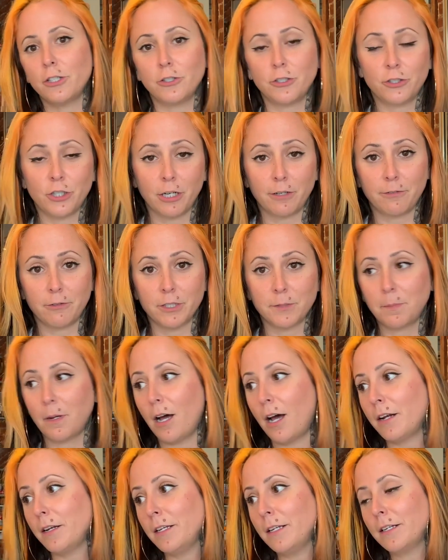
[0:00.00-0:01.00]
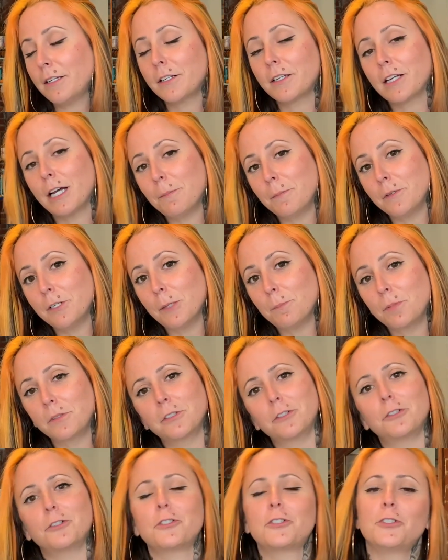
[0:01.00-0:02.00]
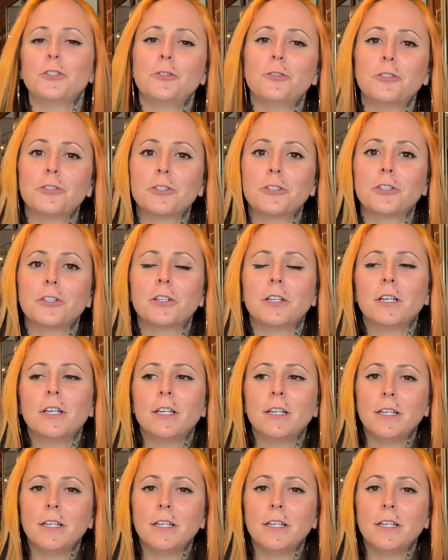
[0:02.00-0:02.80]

Jennifer's Body coming up a little sooner